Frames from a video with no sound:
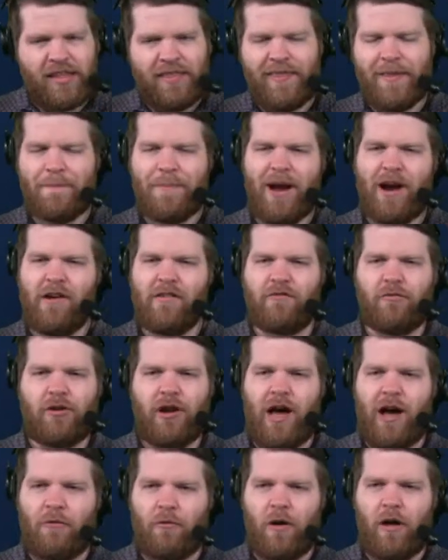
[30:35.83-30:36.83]
the Bears will
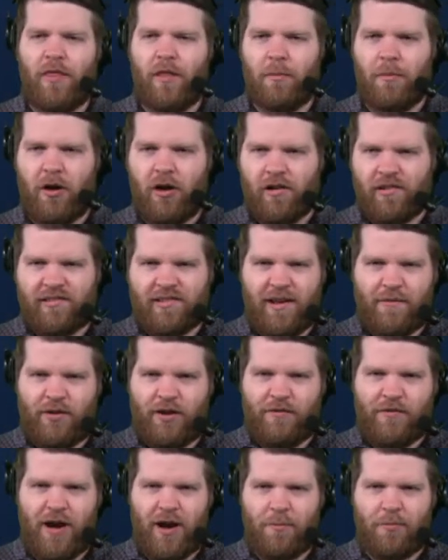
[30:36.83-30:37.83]
not run the ball
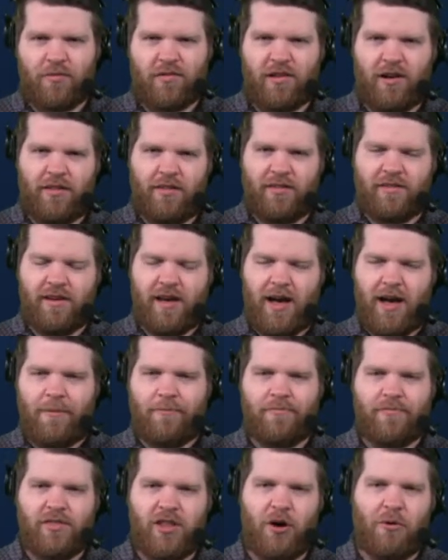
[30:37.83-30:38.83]
75% of the
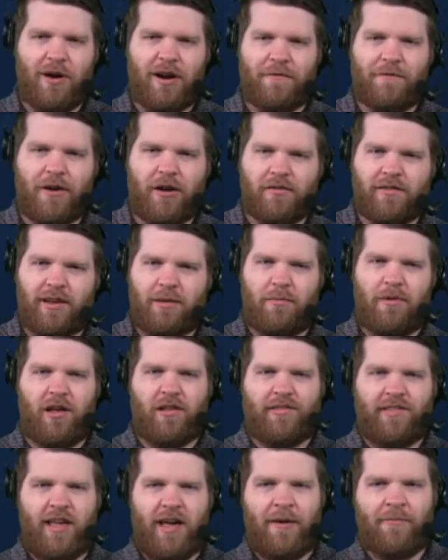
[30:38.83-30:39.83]
time. No NFL team
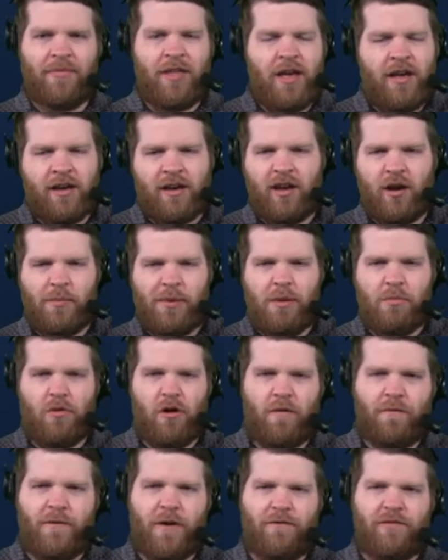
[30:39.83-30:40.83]
does that. Could it be
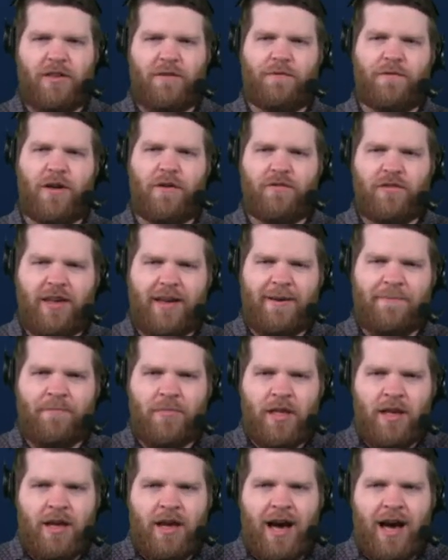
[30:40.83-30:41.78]
more 50-50?